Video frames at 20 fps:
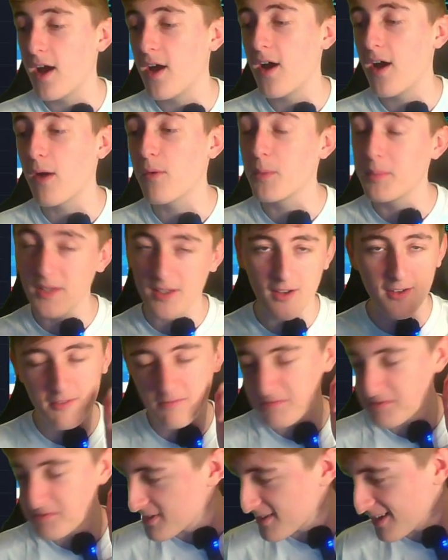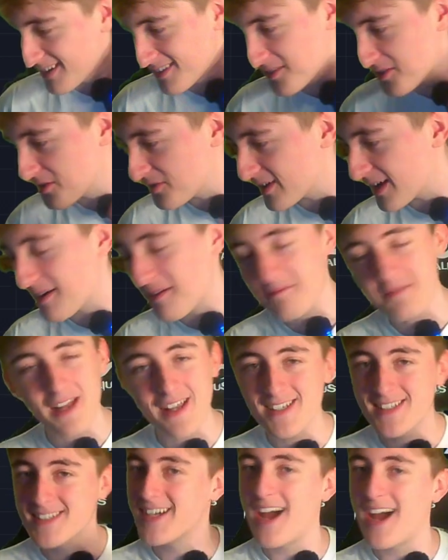I will be another thing. I'm
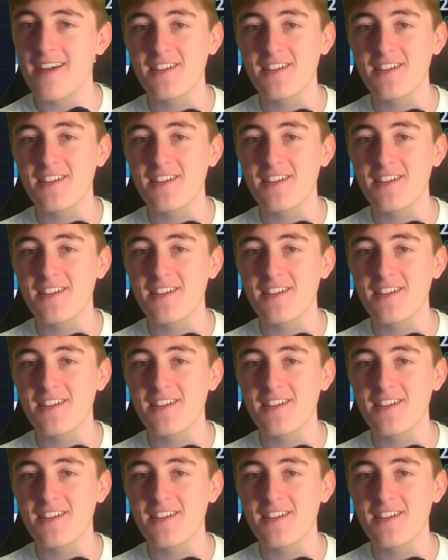getting.